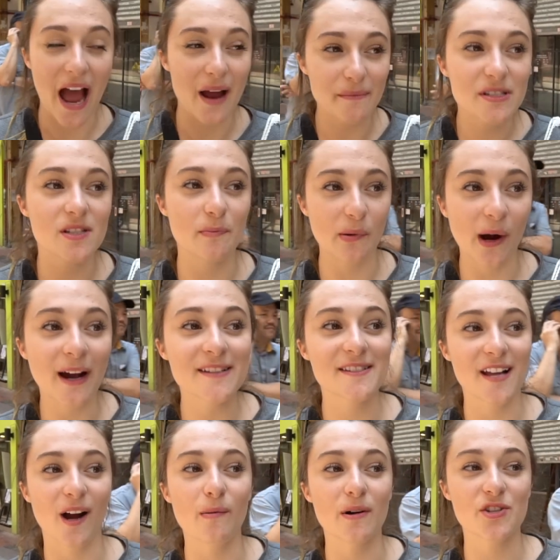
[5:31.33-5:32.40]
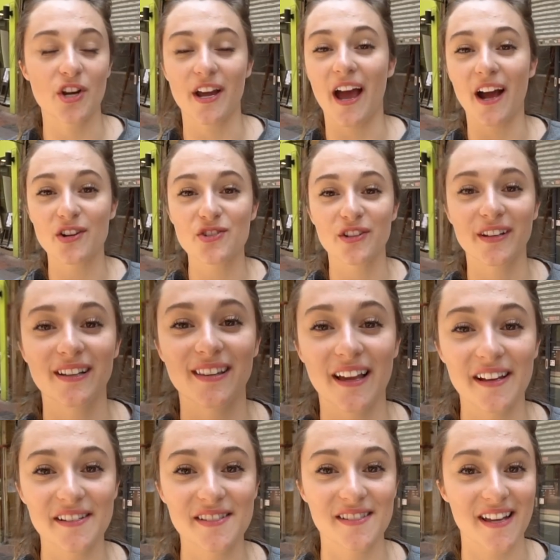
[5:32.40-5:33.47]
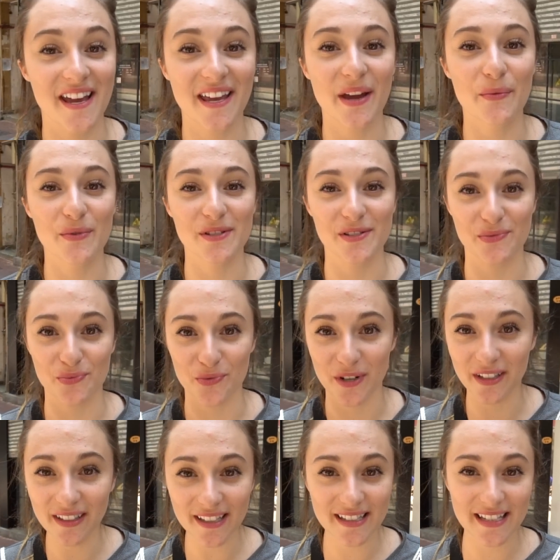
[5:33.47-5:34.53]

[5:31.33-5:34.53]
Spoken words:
I'm surprised how much I actually like snake. It was really